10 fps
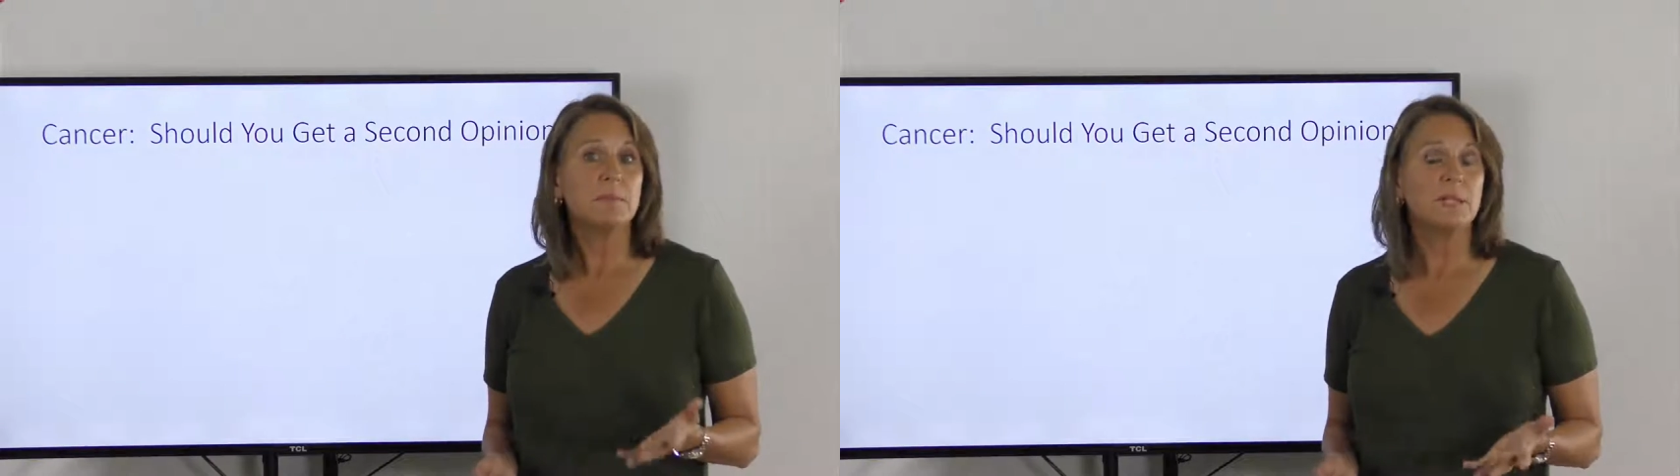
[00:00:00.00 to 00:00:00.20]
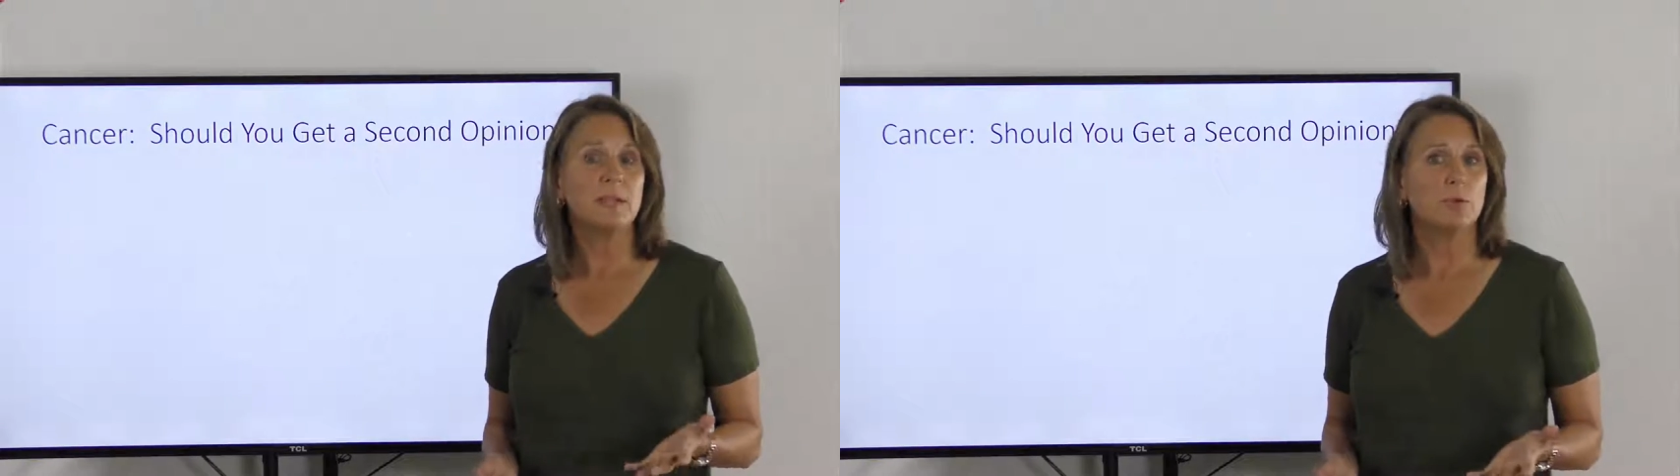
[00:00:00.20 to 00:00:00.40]

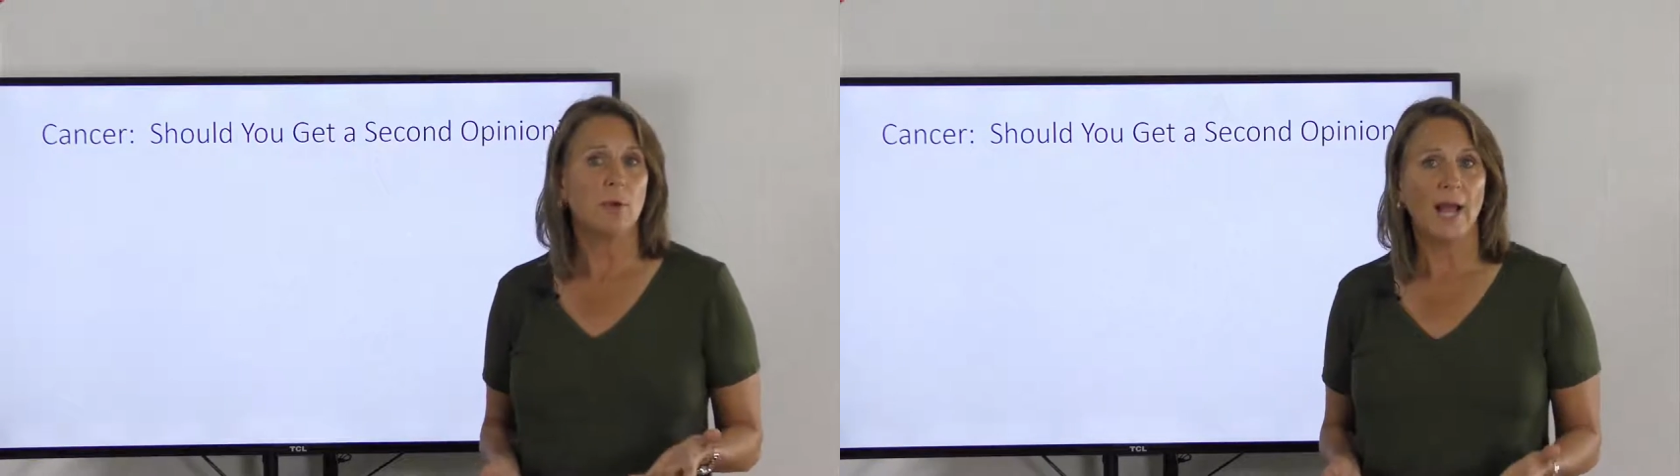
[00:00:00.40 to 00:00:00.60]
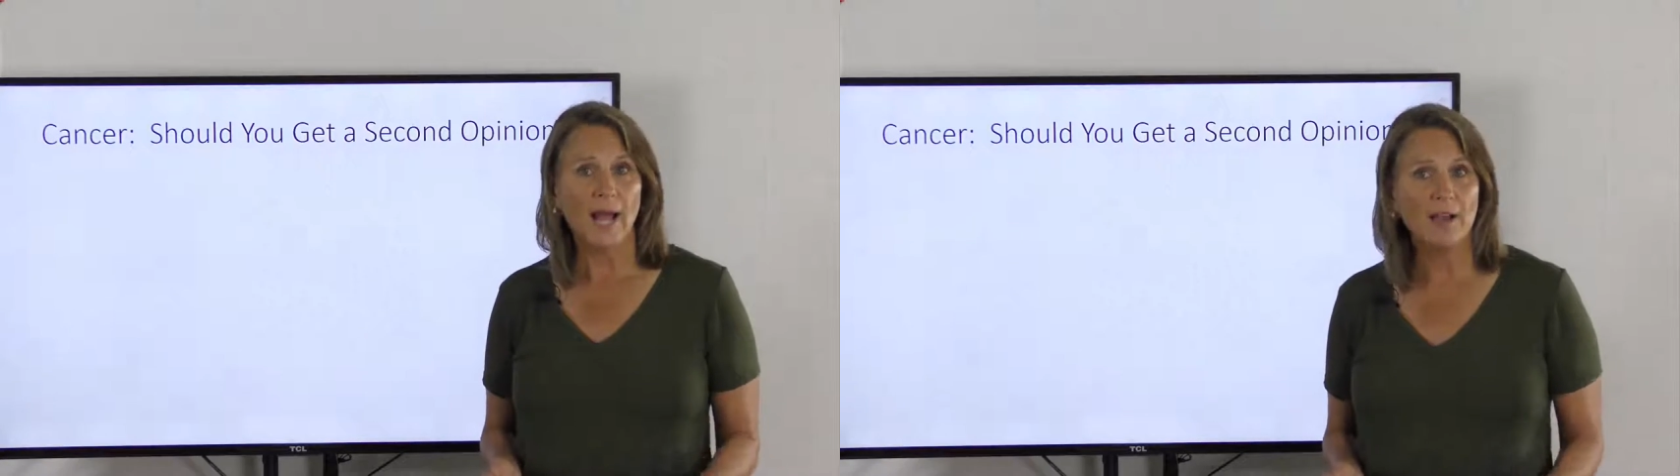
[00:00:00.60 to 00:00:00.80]
mean that you
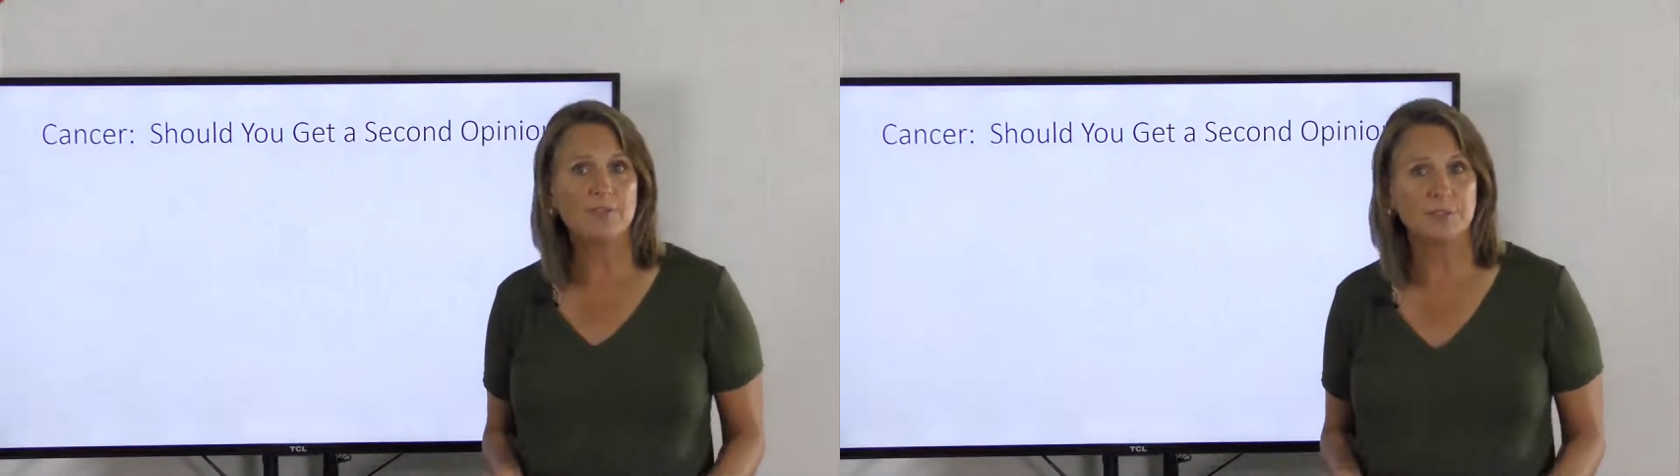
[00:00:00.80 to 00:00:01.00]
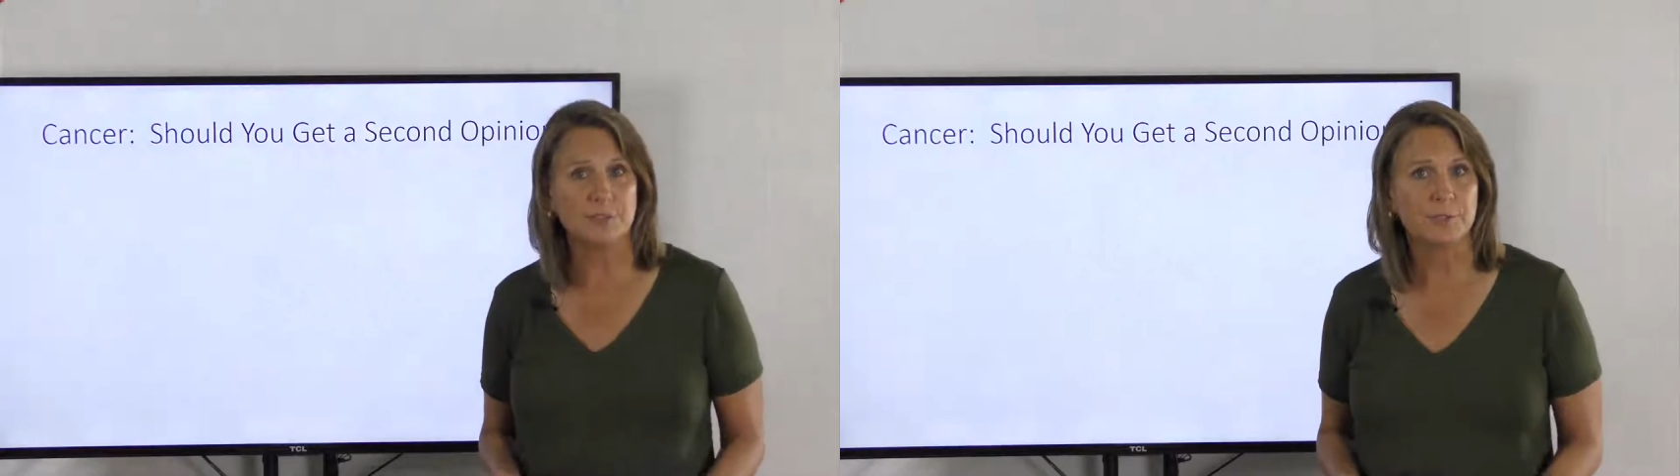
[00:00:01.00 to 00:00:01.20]

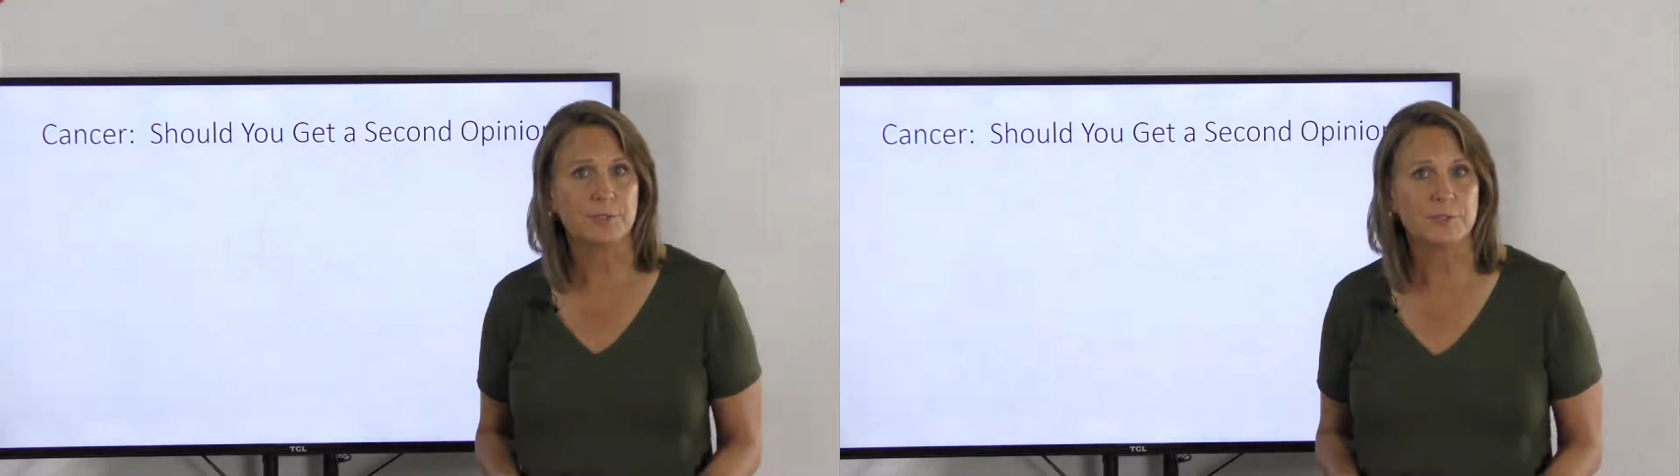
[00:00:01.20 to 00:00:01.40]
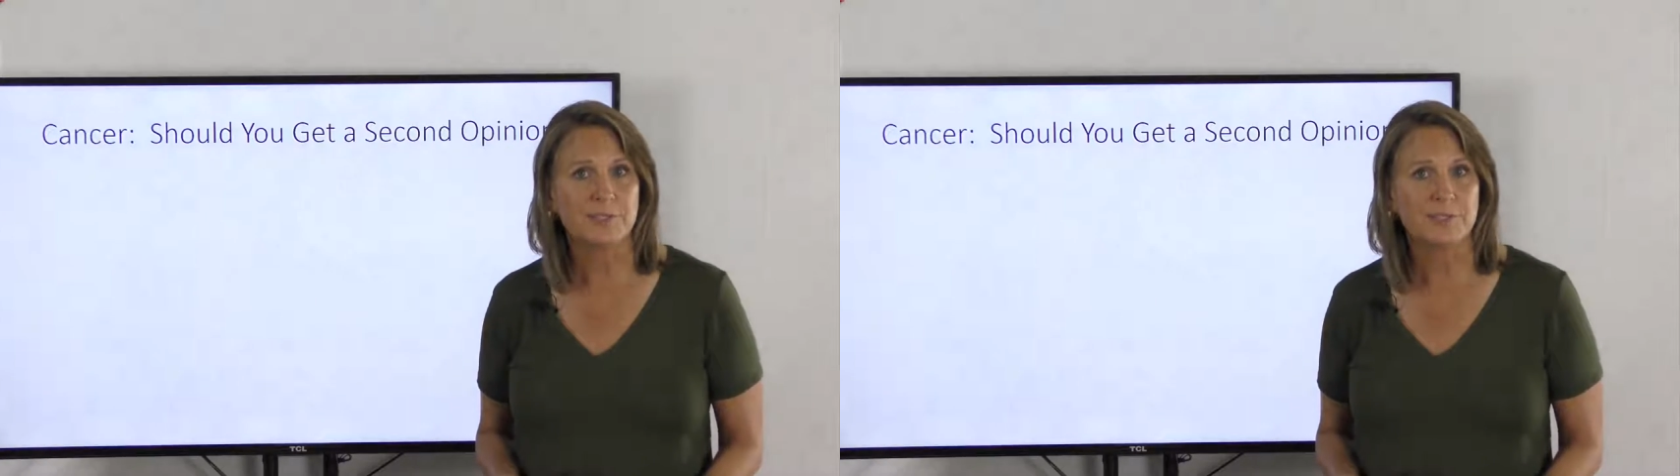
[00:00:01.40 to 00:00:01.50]
have to,